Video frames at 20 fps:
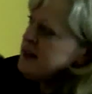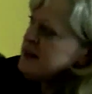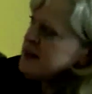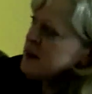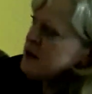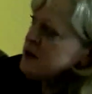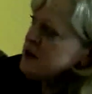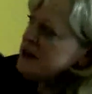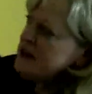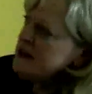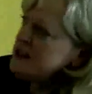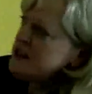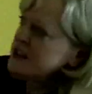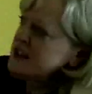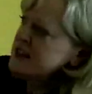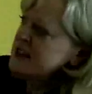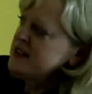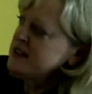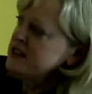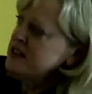So
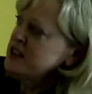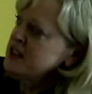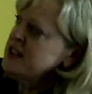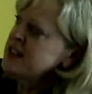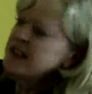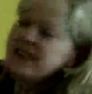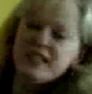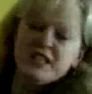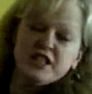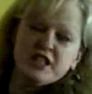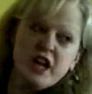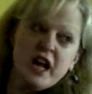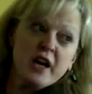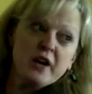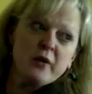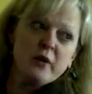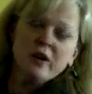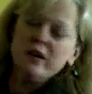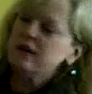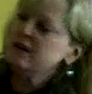just in
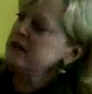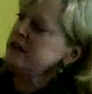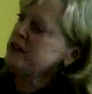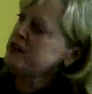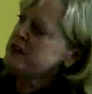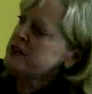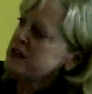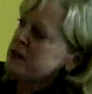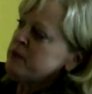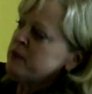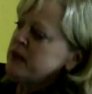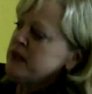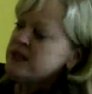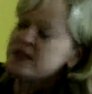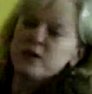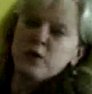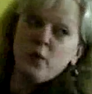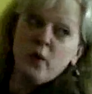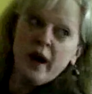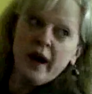general, you see a big
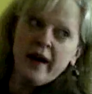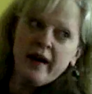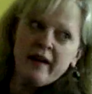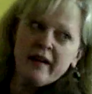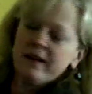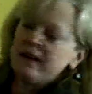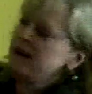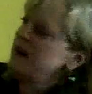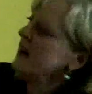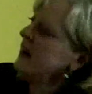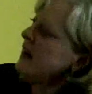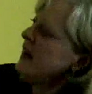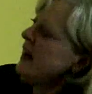square.